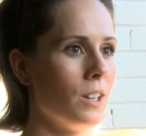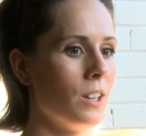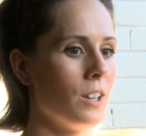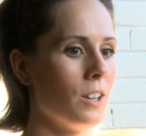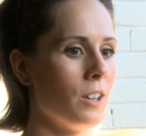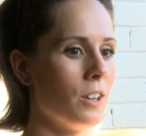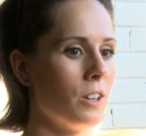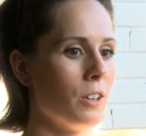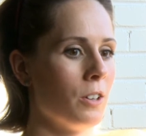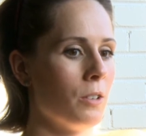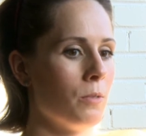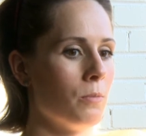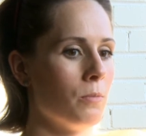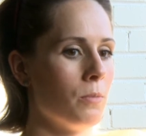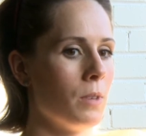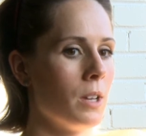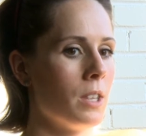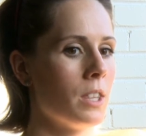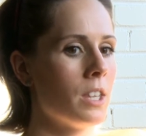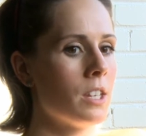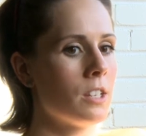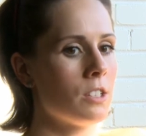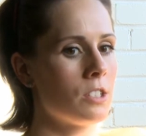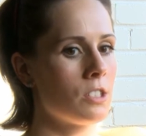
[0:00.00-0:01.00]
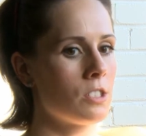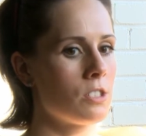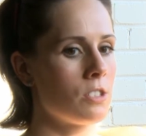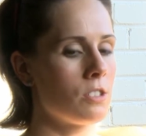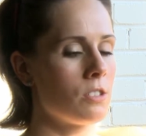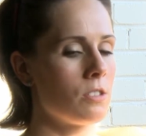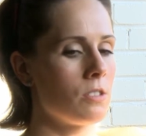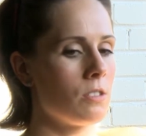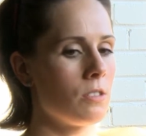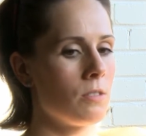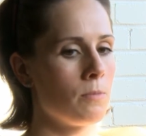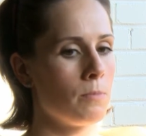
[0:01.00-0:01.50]
And then just
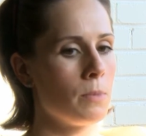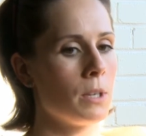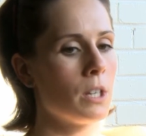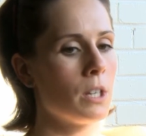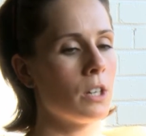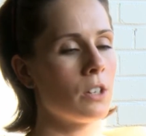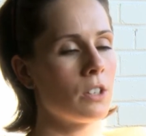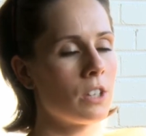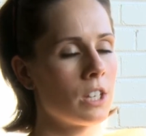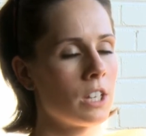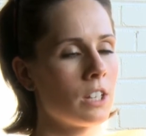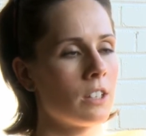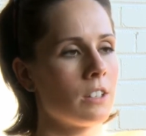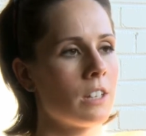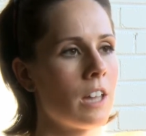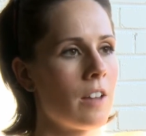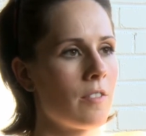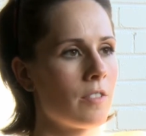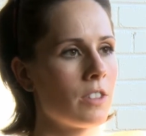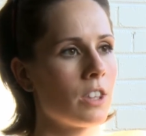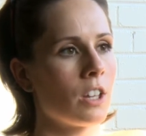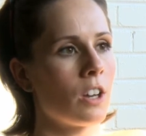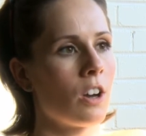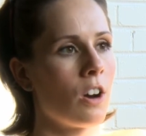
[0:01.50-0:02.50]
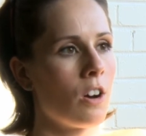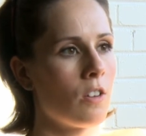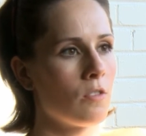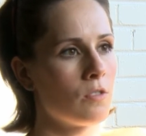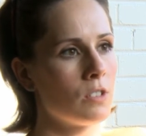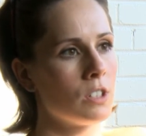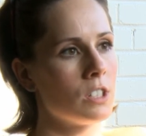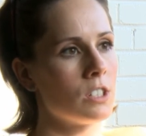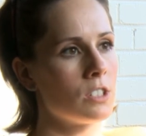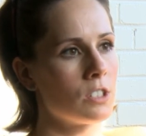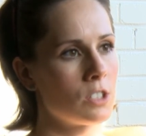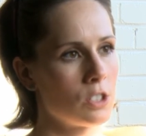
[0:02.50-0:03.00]
being on the hill and having the
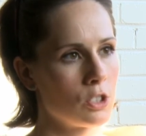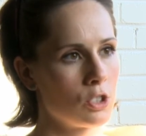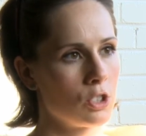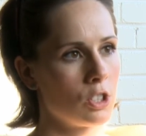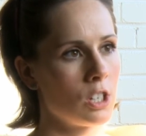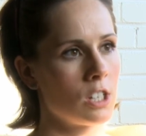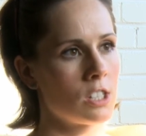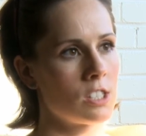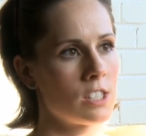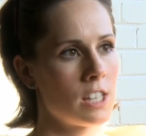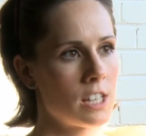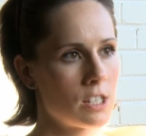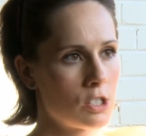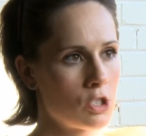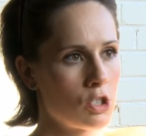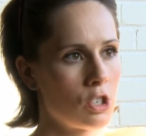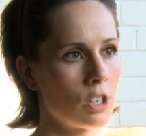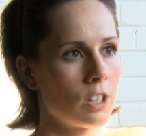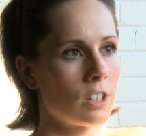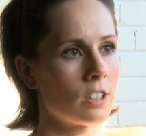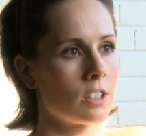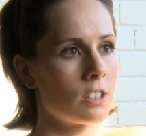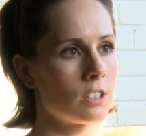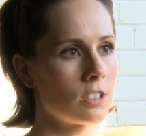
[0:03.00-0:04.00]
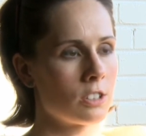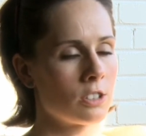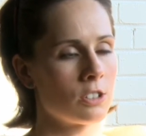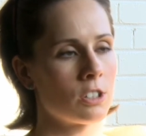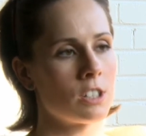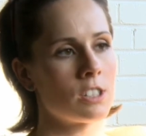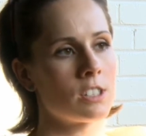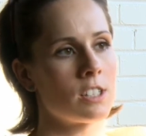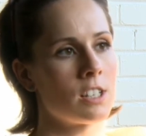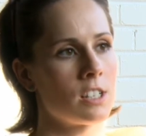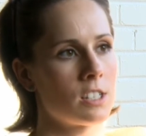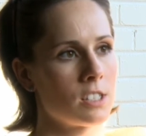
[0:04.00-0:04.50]
confidence to trust that strength and to
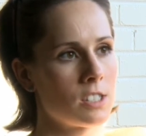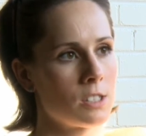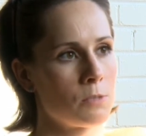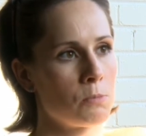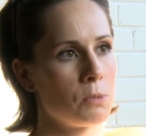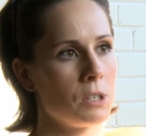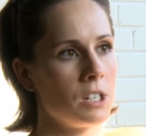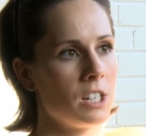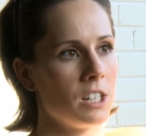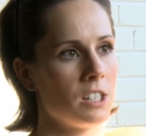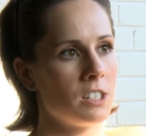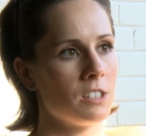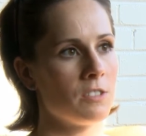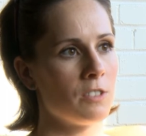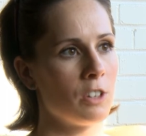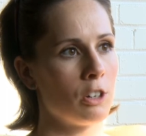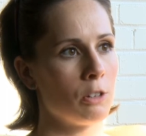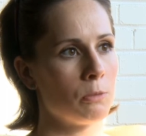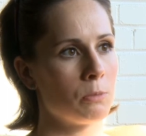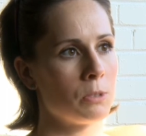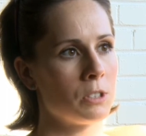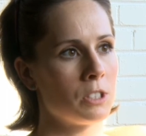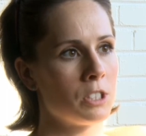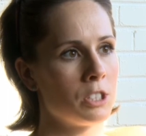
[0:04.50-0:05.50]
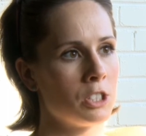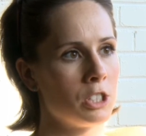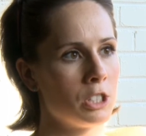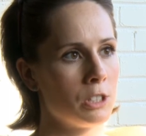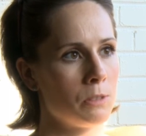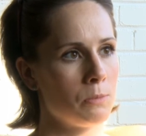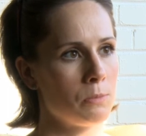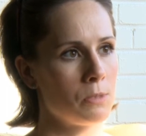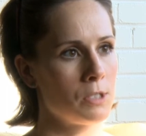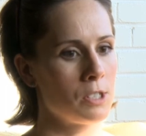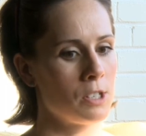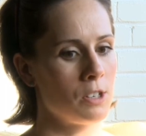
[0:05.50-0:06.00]
trust that speed I developed in the
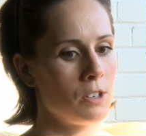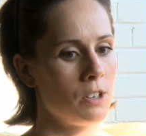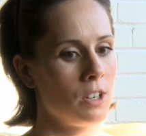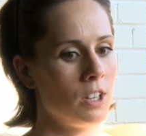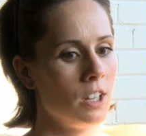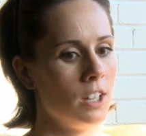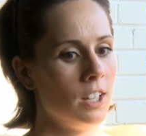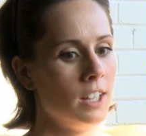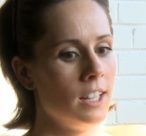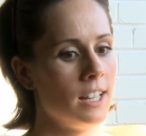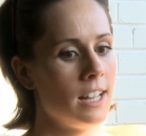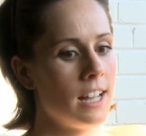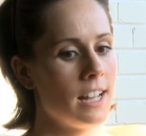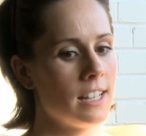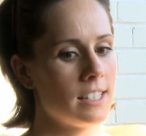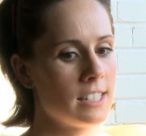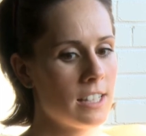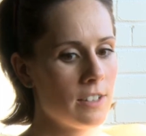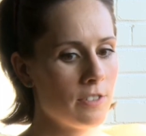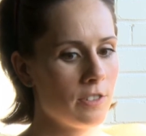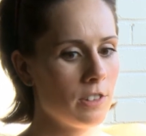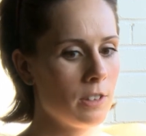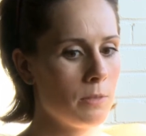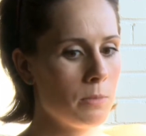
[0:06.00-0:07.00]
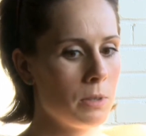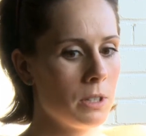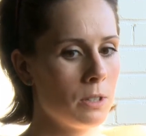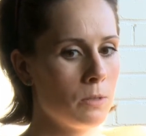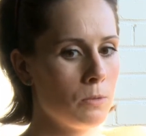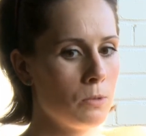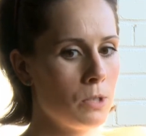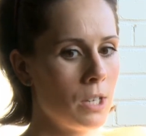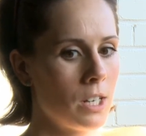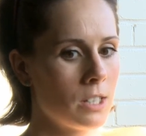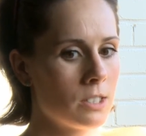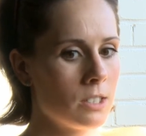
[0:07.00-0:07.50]
gym. So it's definitely a big
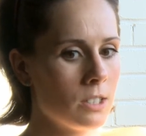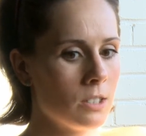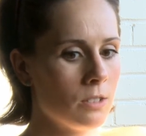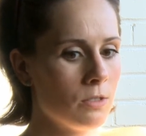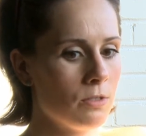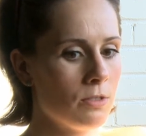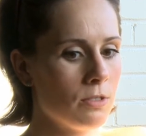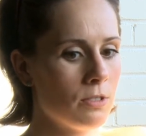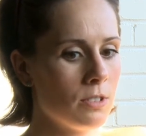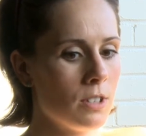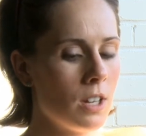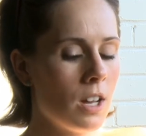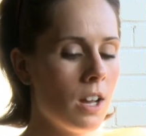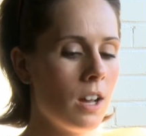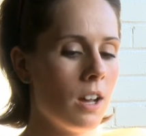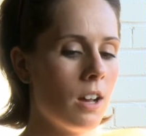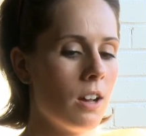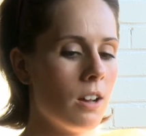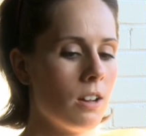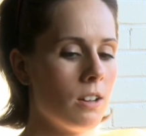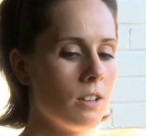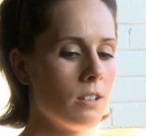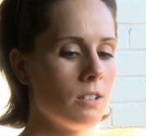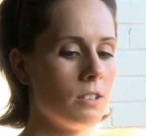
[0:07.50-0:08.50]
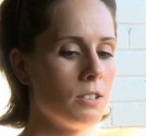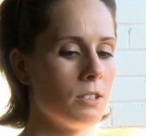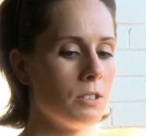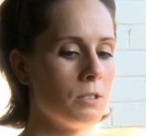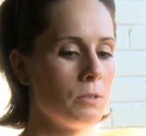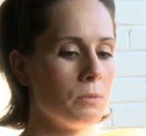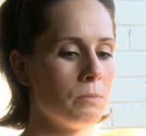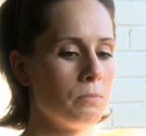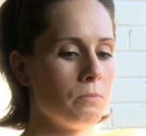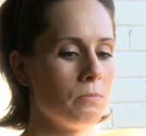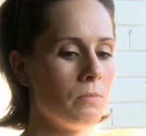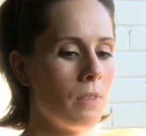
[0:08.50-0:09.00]
objective.
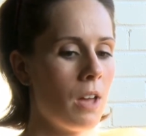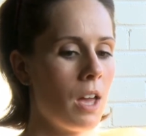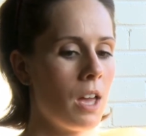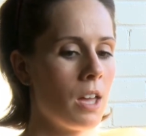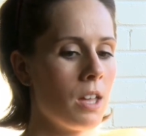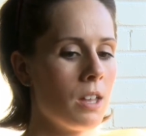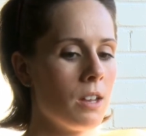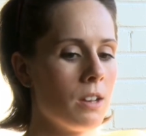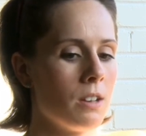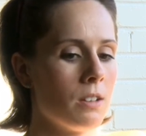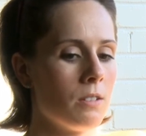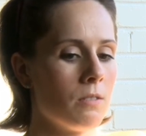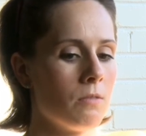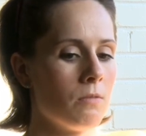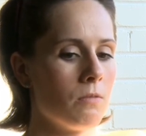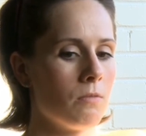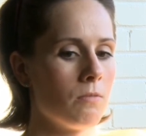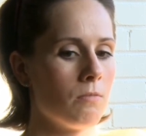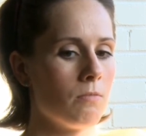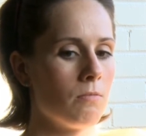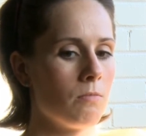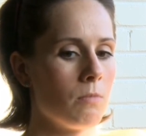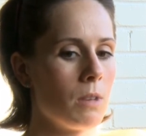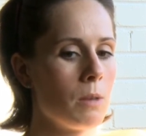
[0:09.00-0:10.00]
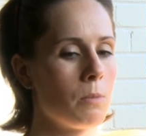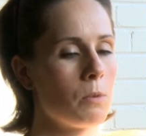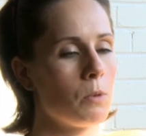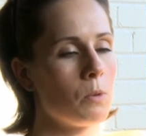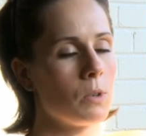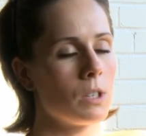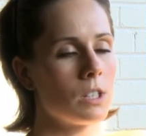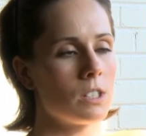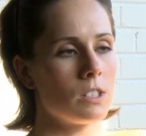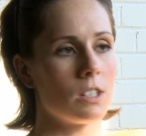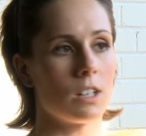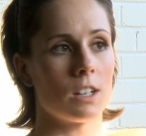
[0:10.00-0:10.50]
And maybe we
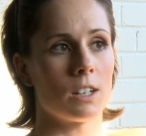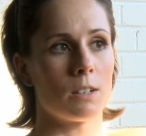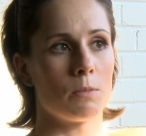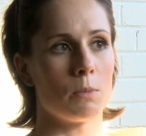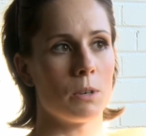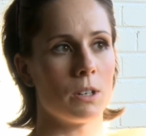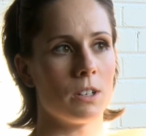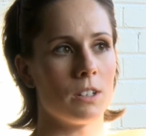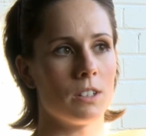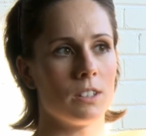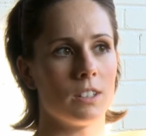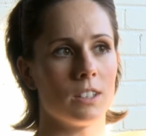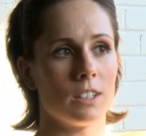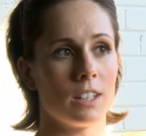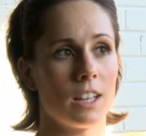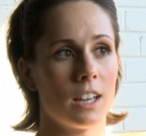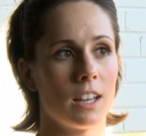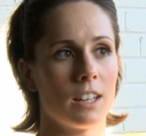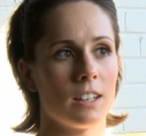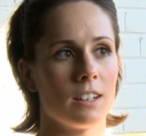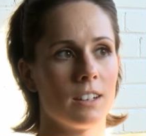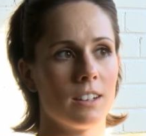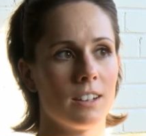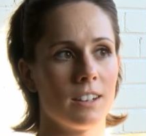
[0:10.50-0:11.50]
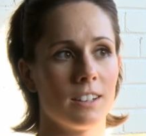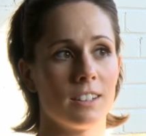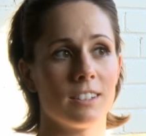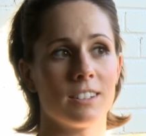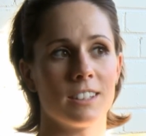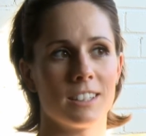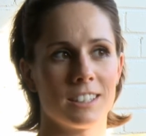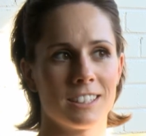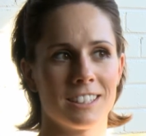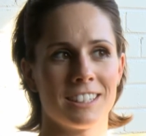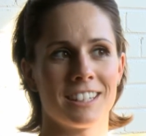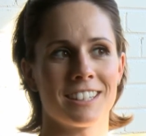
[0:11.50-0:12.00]
can talk about it again at the
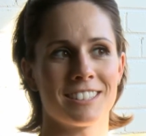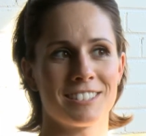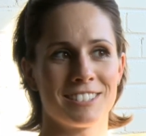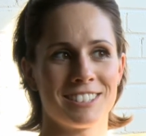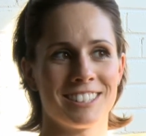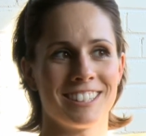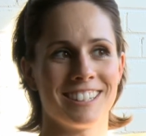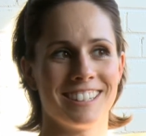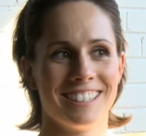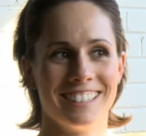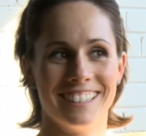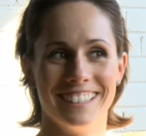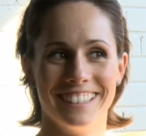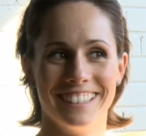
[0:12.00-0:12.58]
end of next year